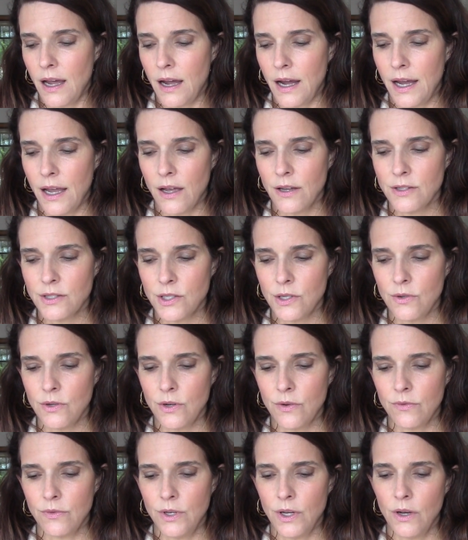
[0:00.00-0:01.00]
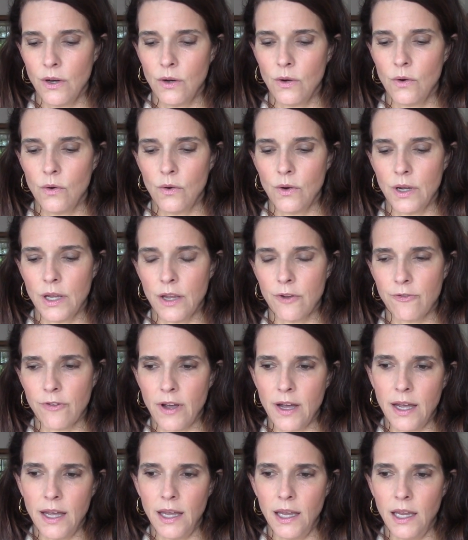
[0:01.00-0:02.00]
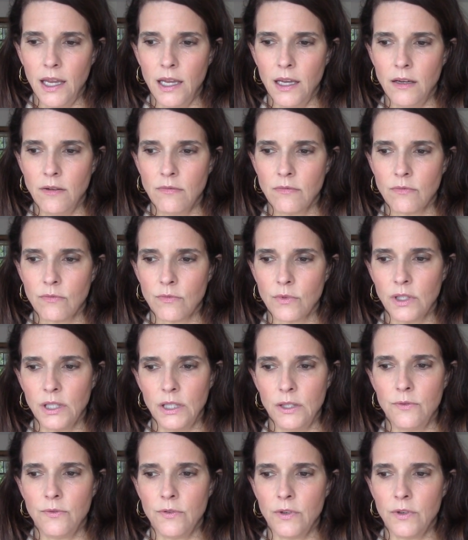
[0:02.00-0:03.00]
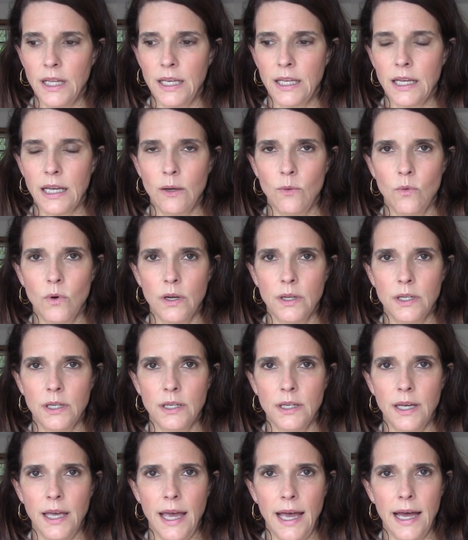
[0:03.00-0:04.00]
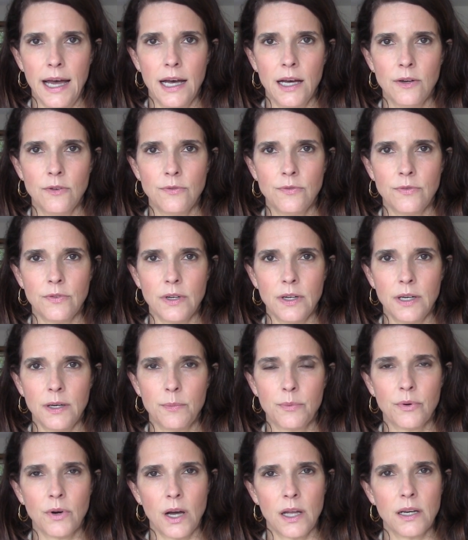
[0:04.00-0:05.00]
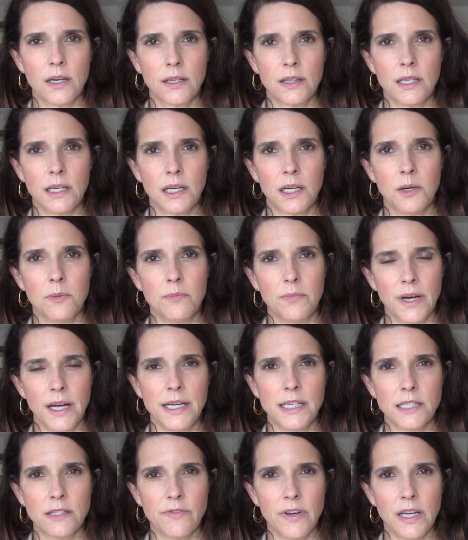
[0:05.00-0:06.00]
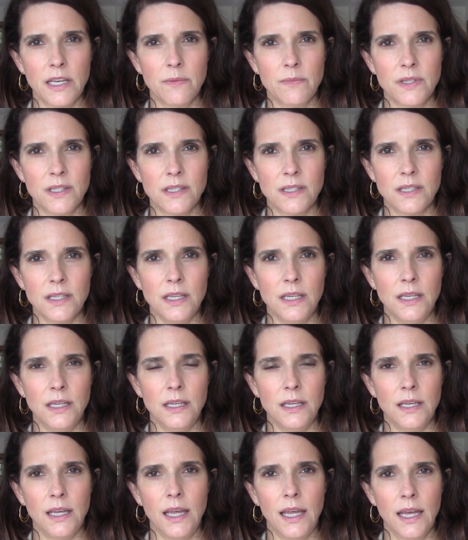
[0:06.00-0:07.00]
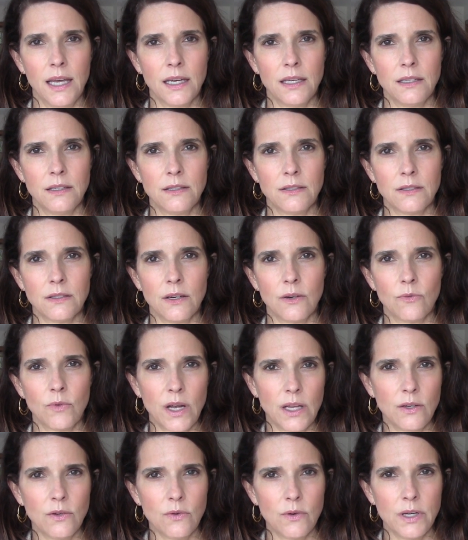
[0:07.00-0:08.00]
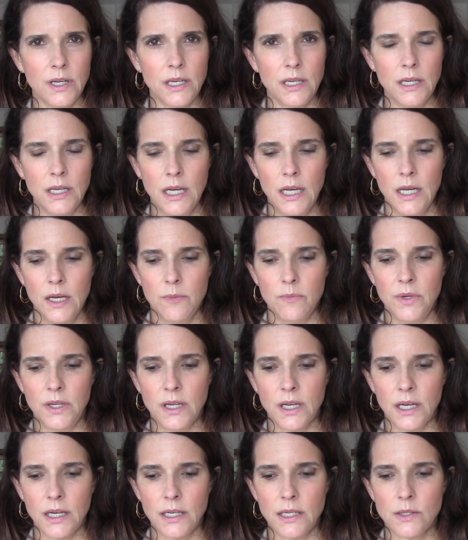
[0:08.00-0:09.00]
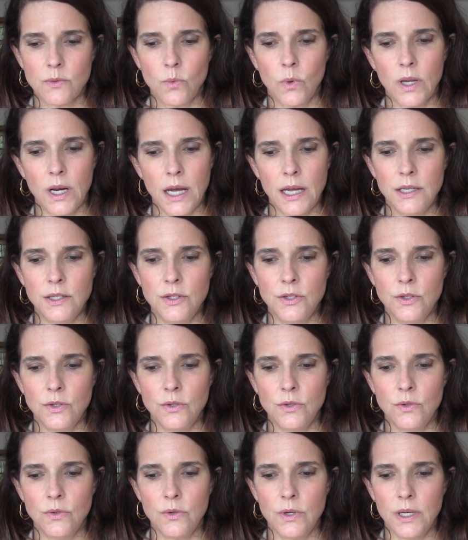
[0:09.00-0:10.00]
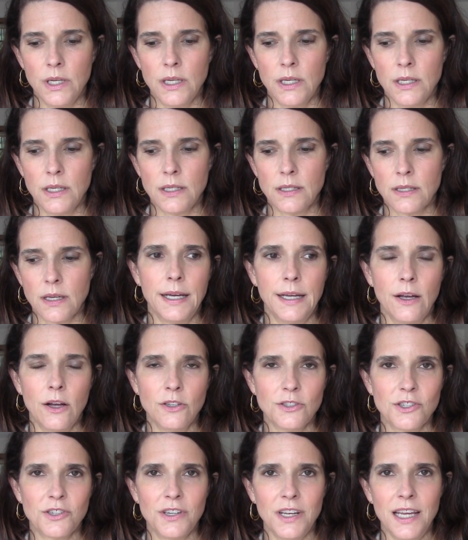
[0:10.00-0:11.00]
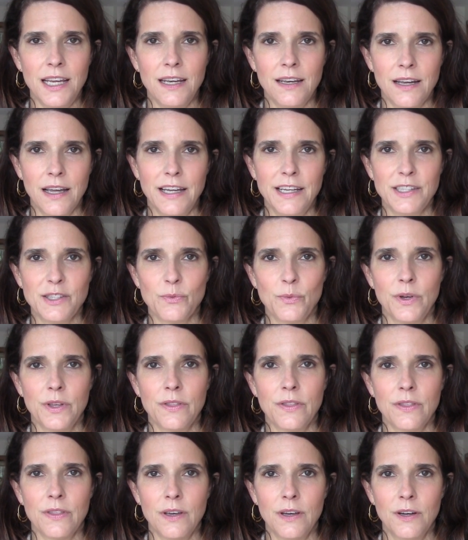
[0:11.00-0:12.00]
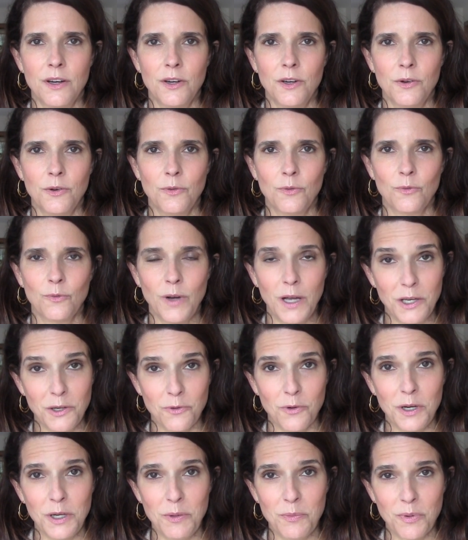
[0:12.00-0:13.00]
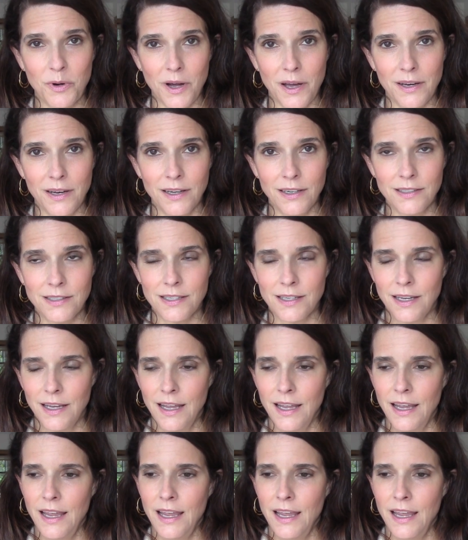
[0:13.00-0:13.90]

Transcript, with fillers: I also don't know if I really like I want to have a product that combines vitamin C and a retinoid, because what I do is I alternate nights with a retinoid product